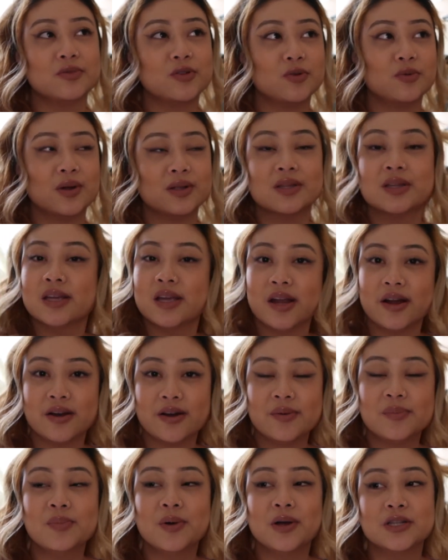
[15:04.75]
throughout the
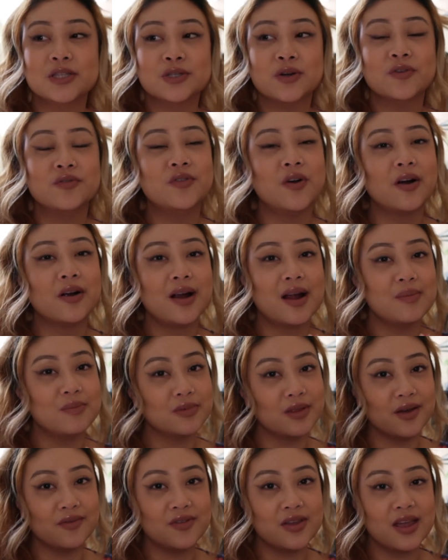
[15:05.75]
year, but so far
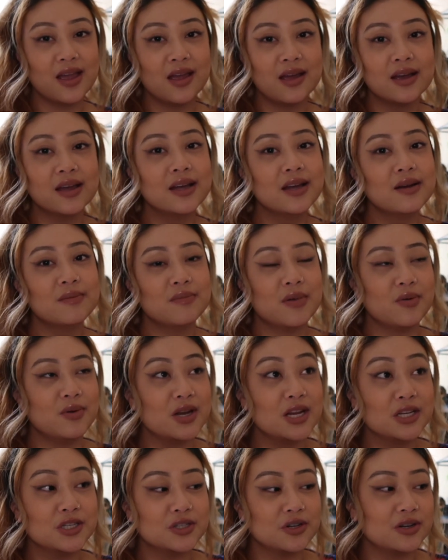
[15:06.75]
I'm loving my
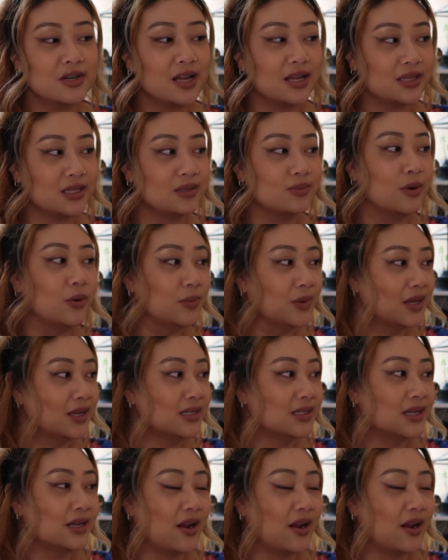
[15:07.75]
reading journey at this moment,